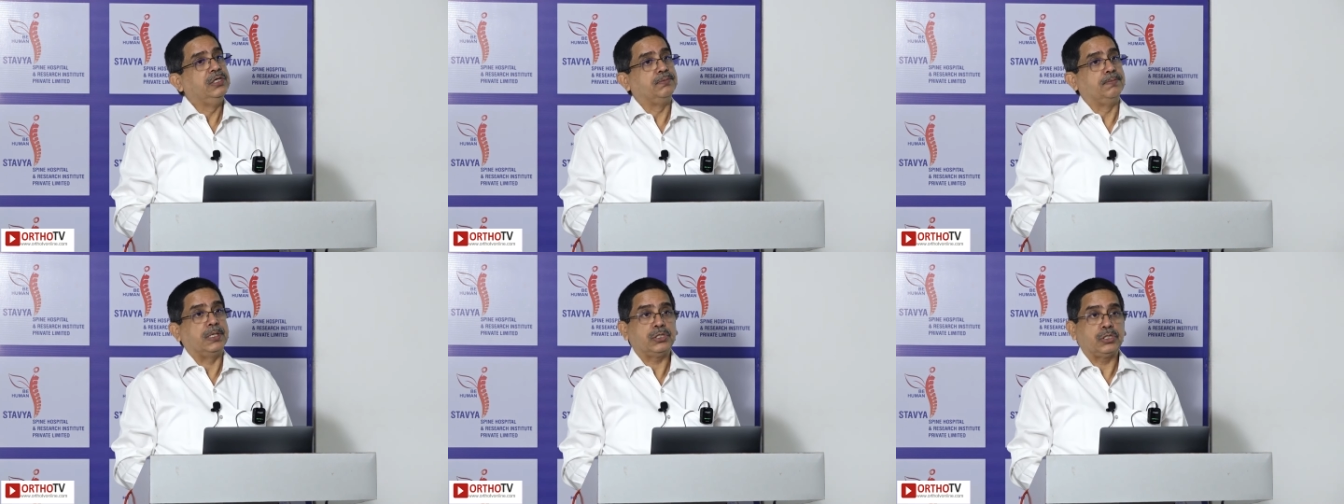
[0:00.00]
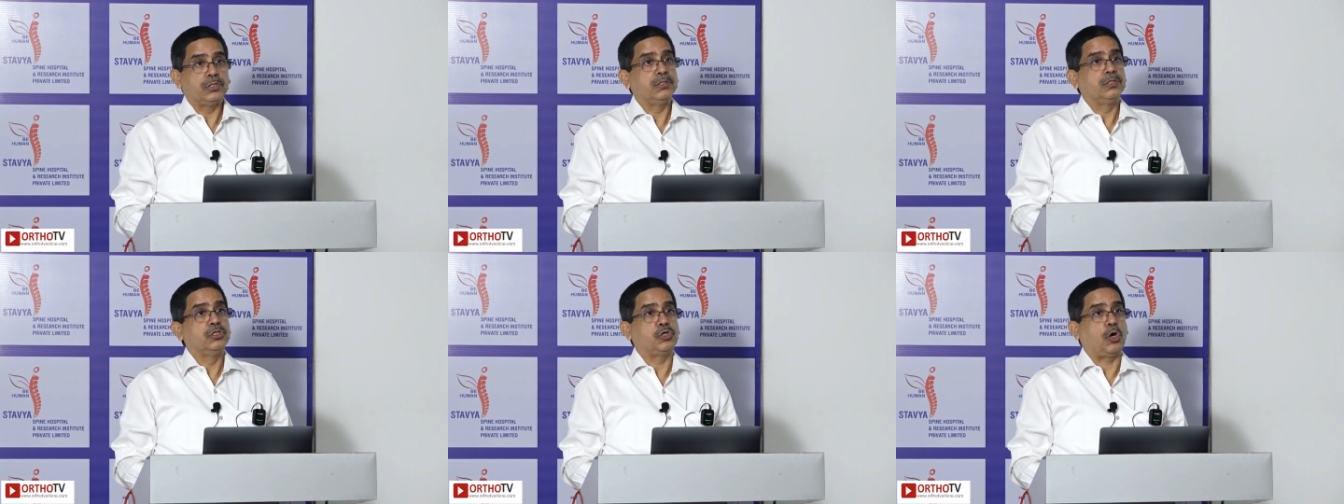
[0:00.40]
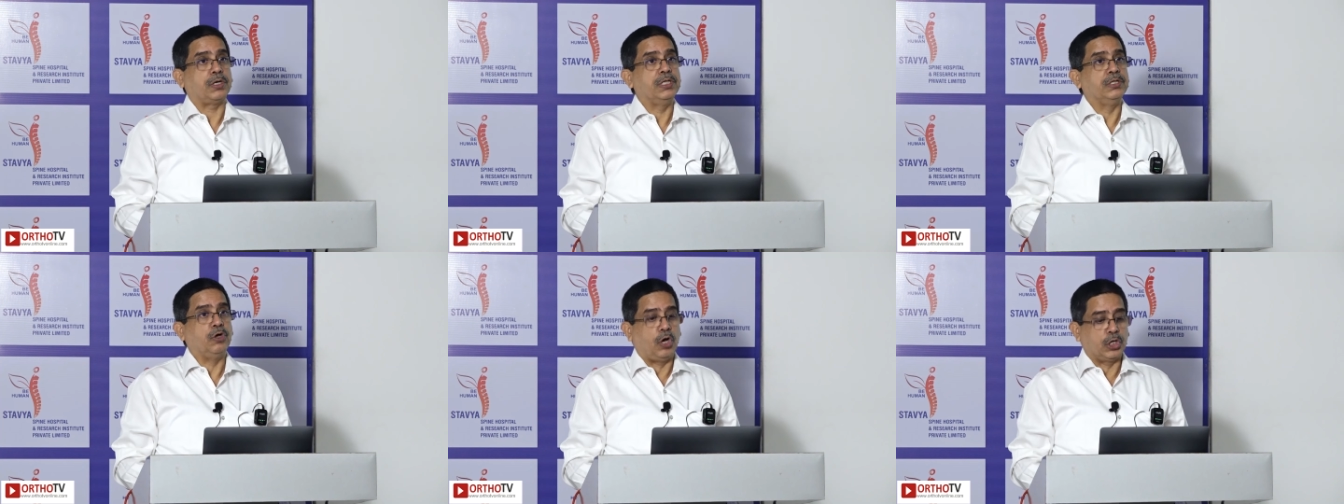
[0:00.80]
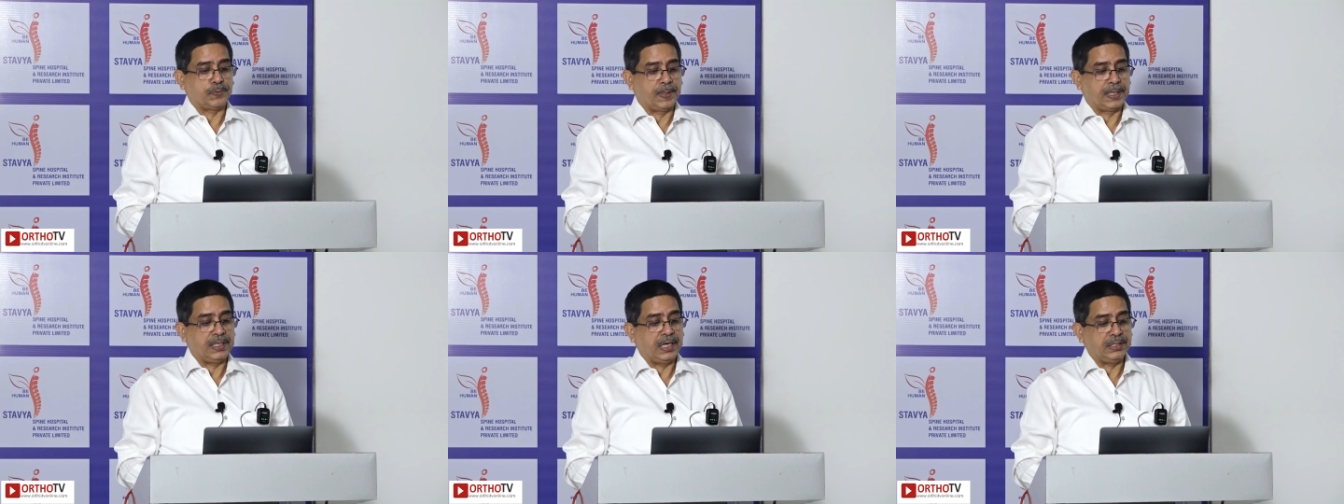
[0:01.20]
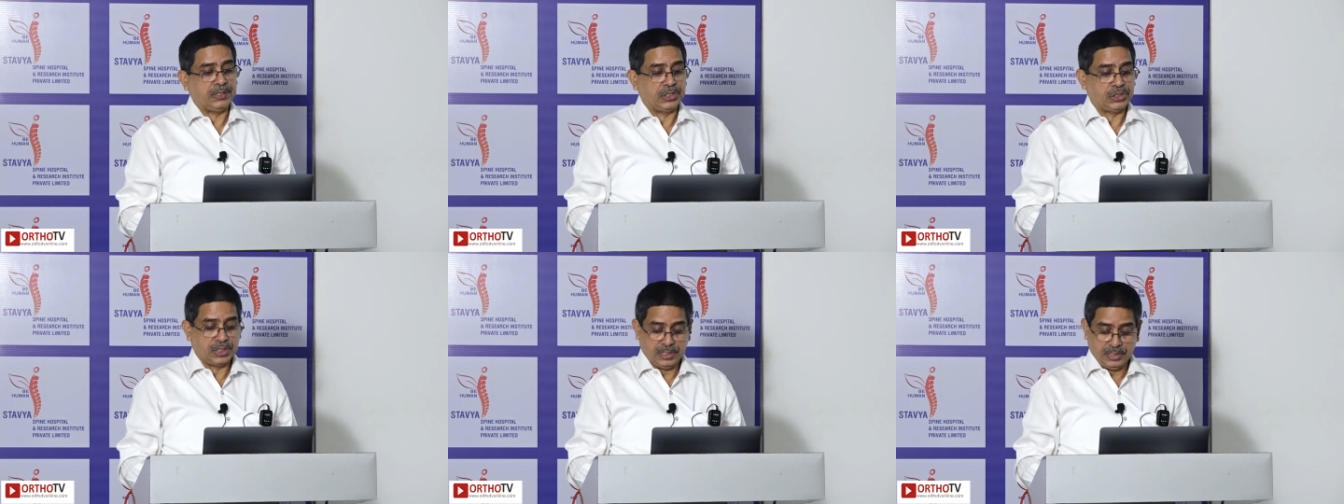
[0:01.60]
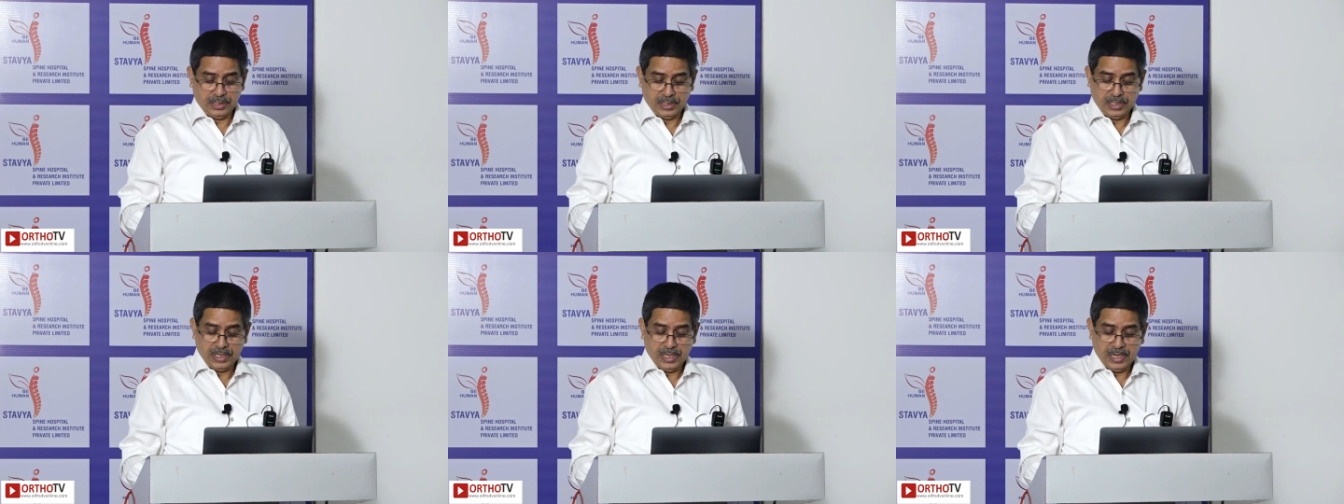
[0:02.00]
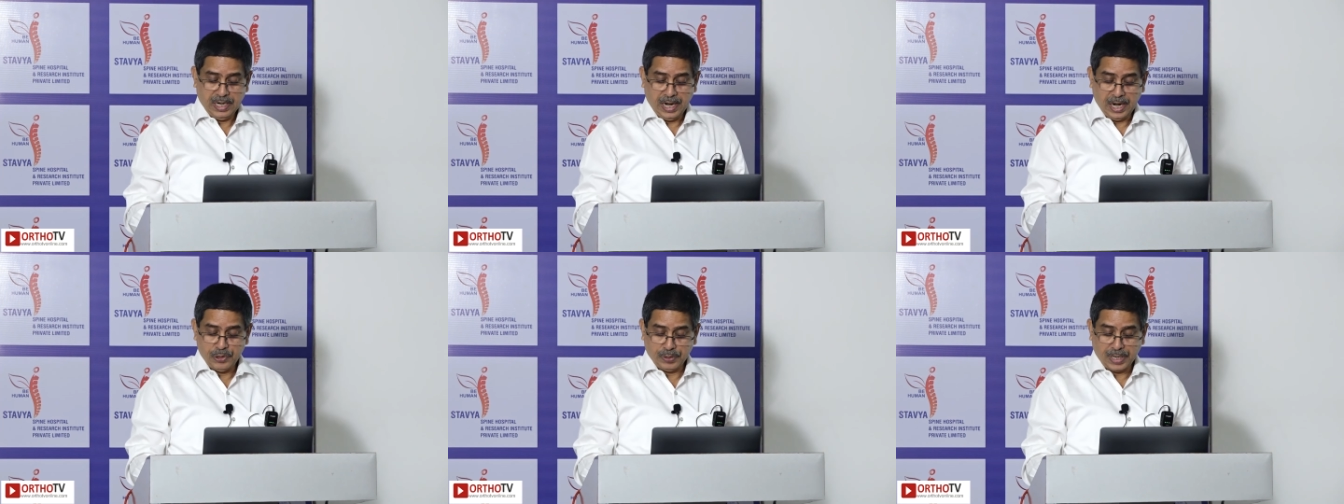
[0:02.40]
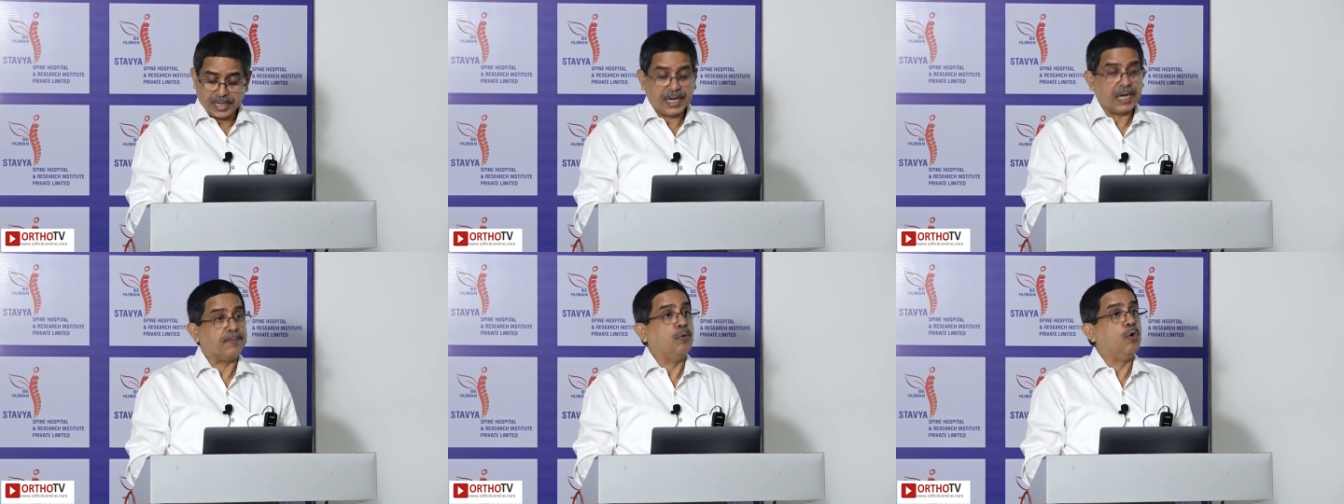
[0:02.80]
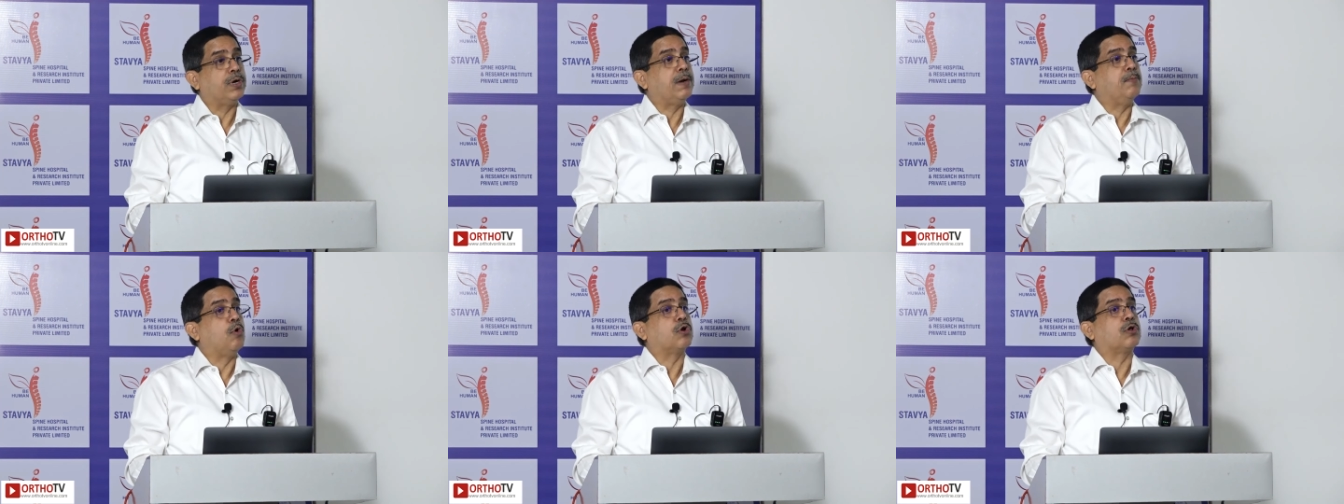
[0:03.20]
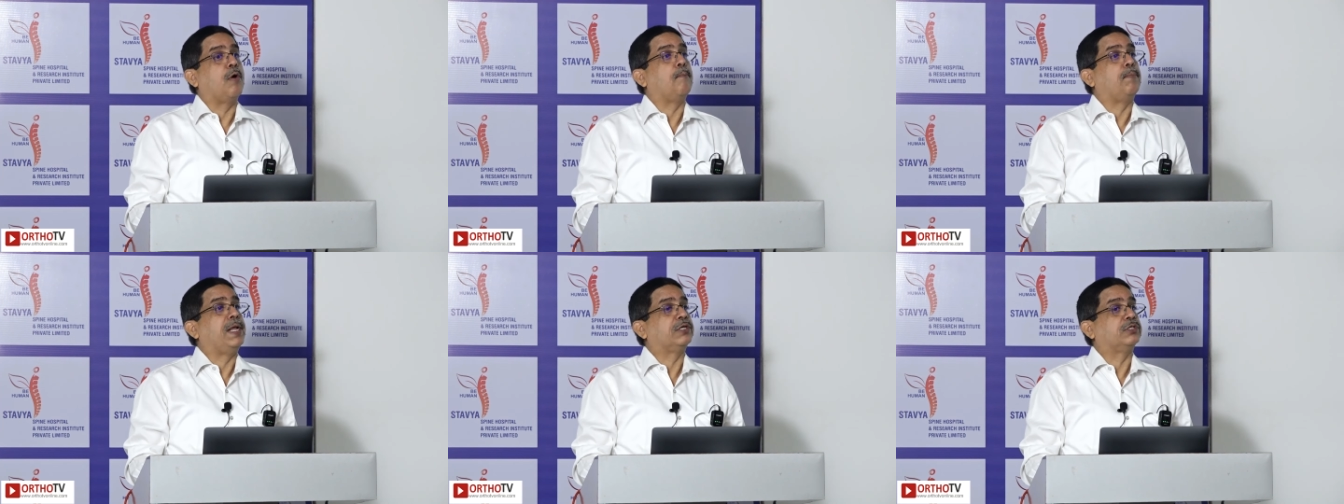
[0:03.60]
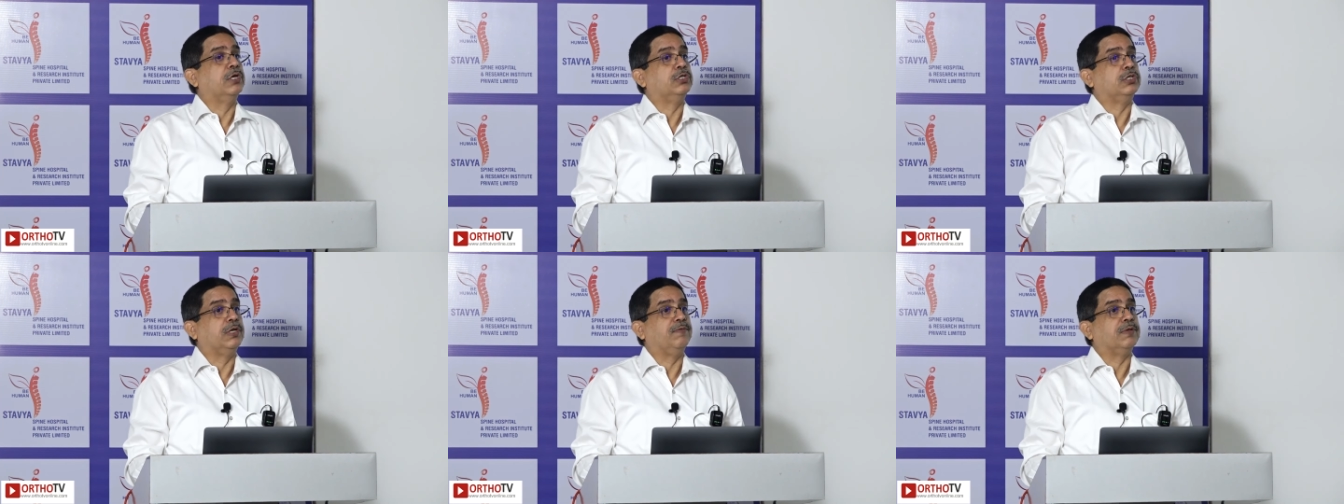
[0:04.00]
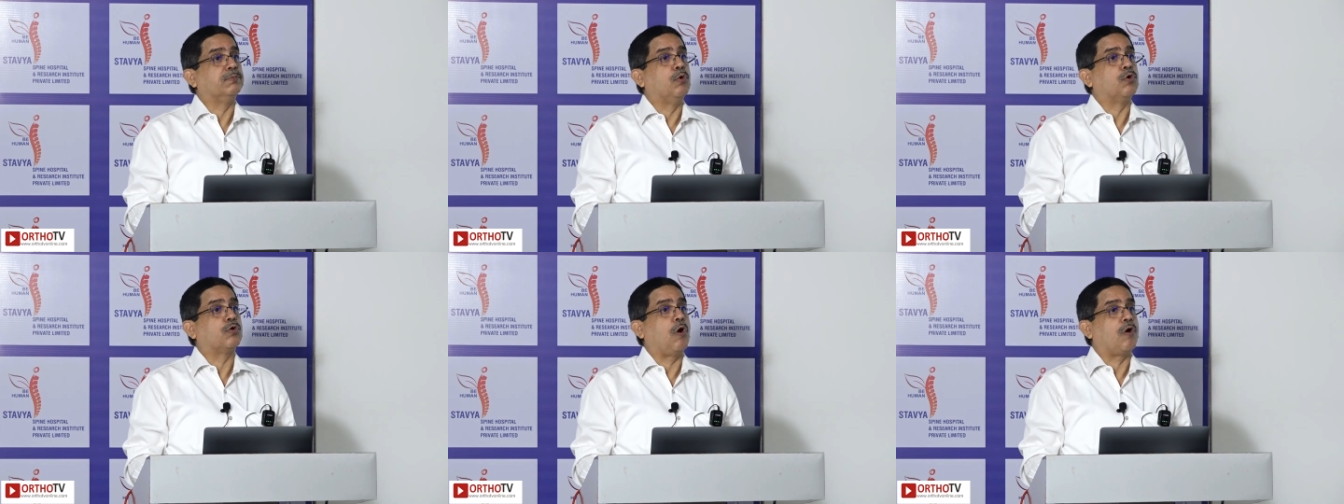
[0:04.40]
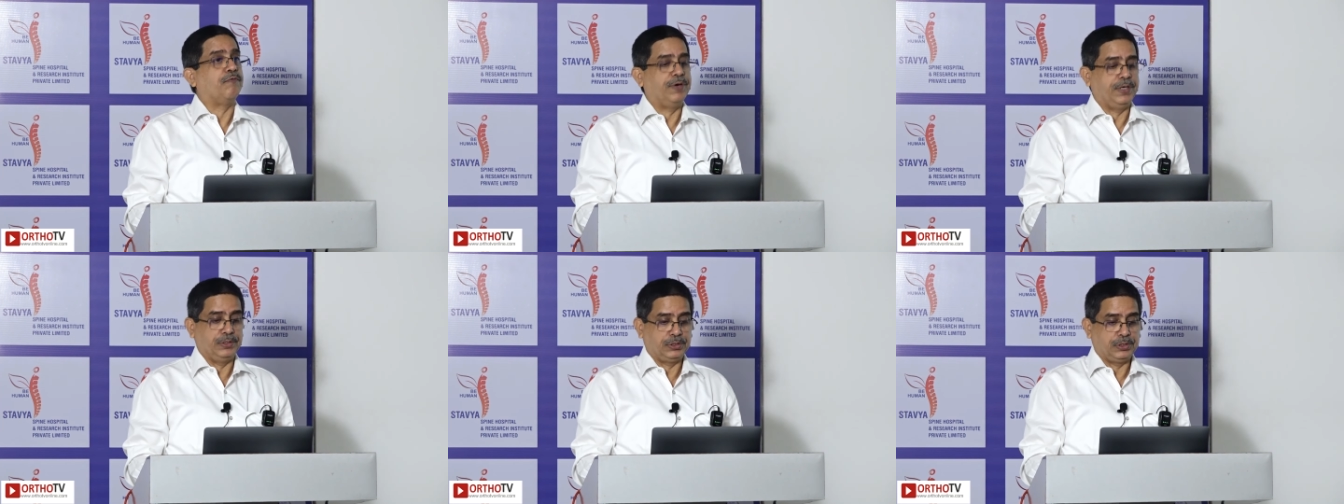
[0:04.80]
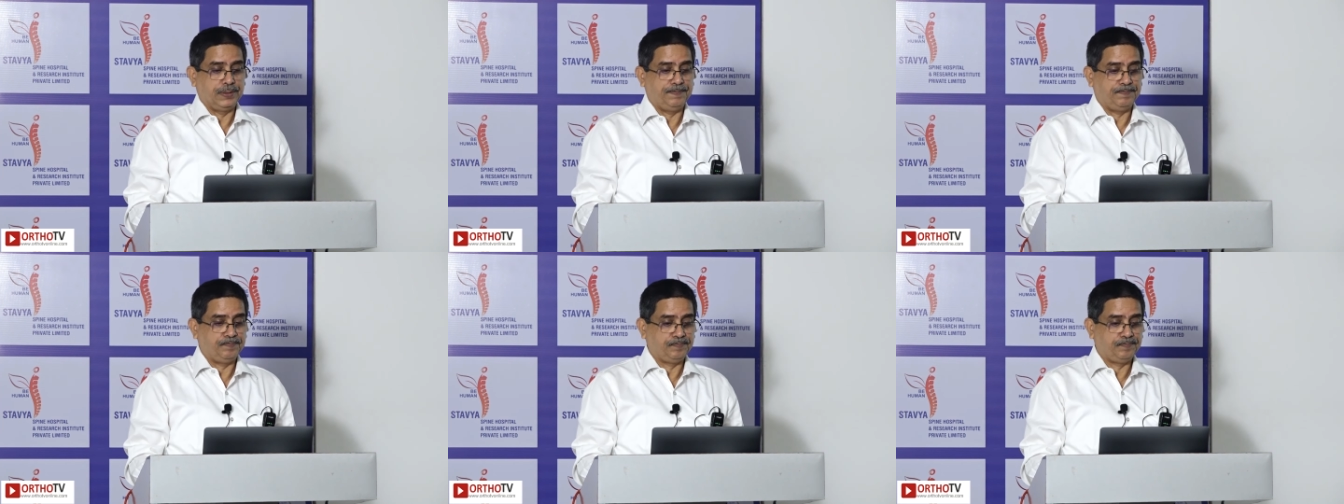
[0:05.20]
It must shorten the hospitalization, and you can get more and more complex surgery with more confidence.